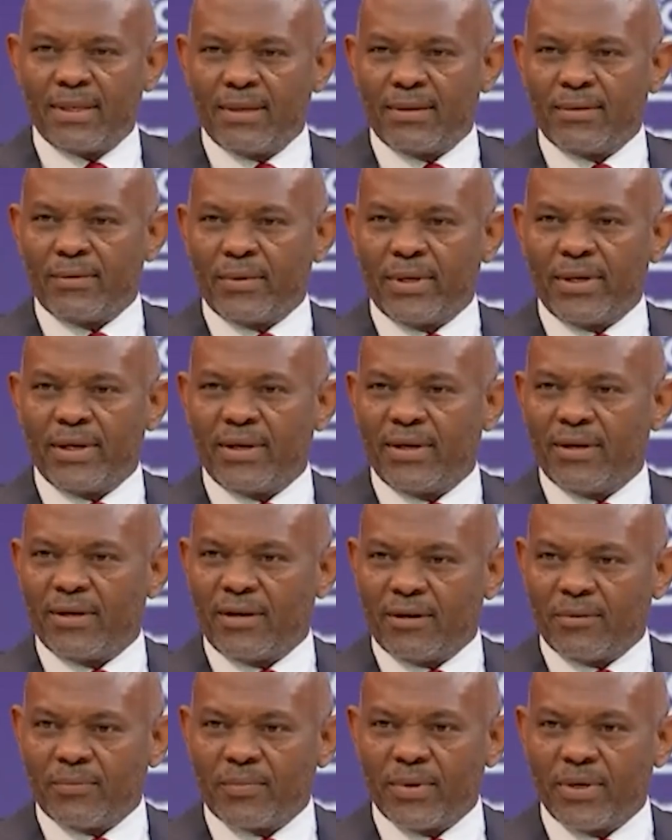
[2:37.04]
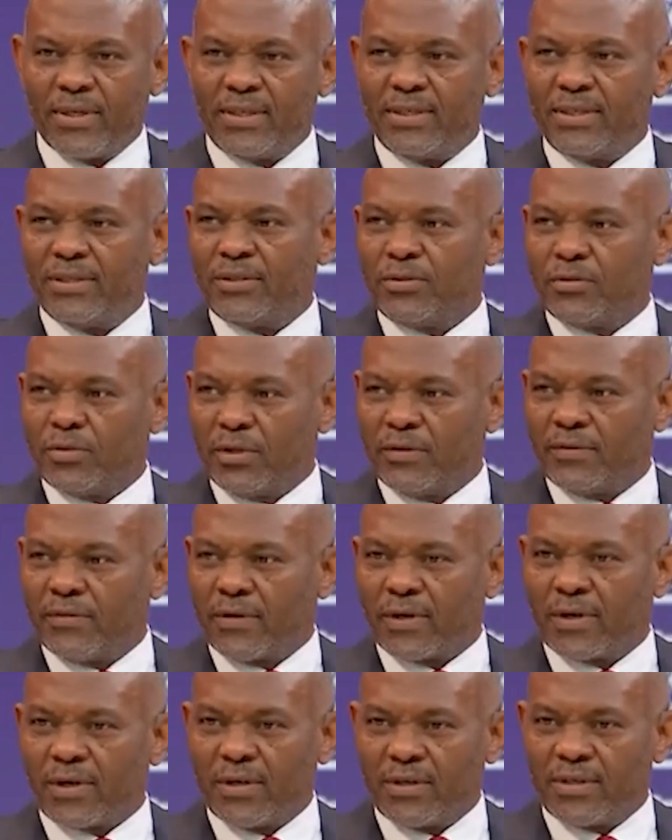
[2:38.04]
We operate in
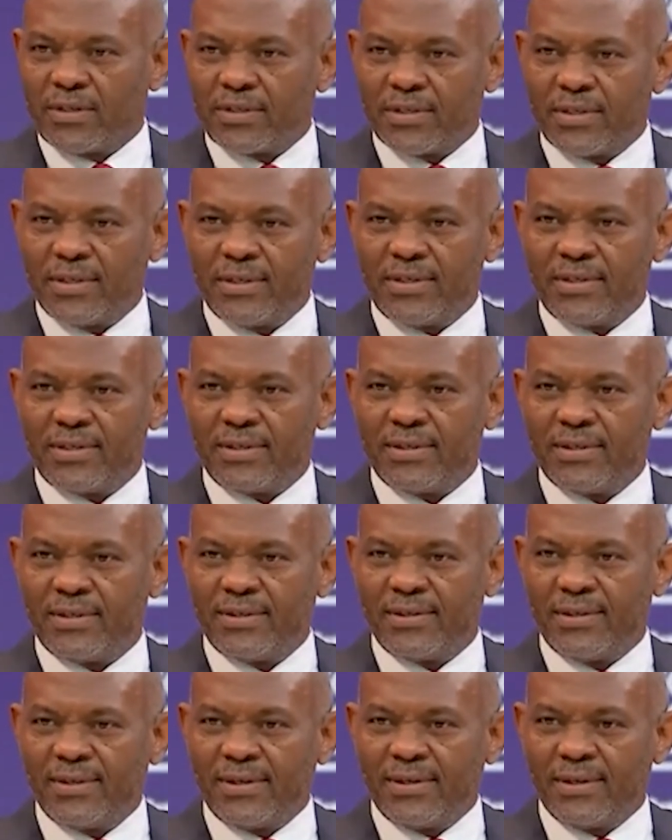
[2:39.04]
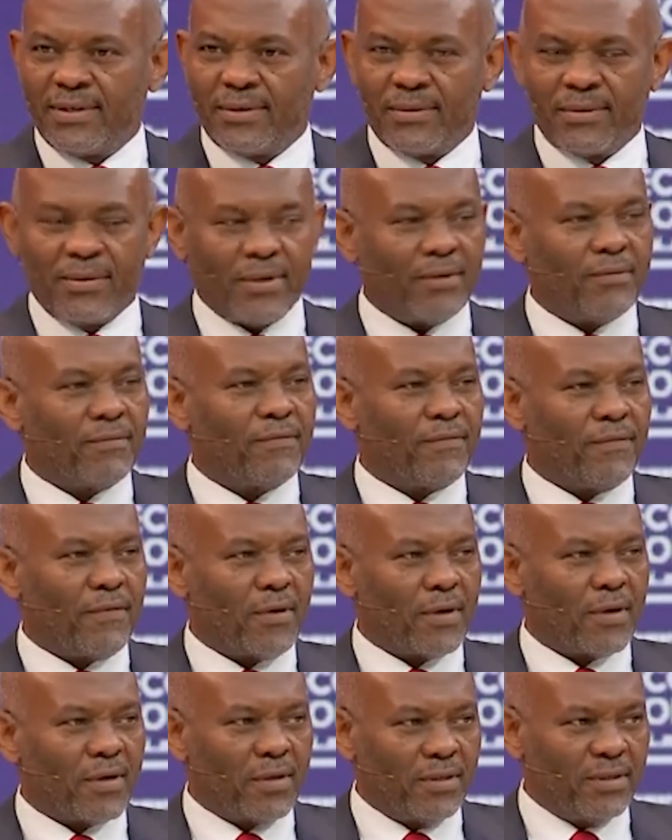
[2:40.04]
24 countries, on
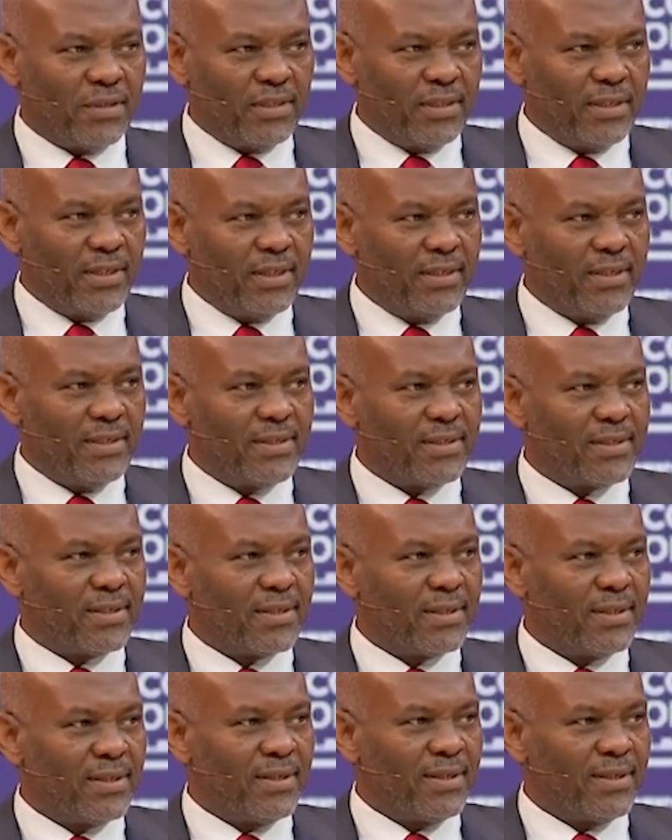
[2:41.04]
4 continents,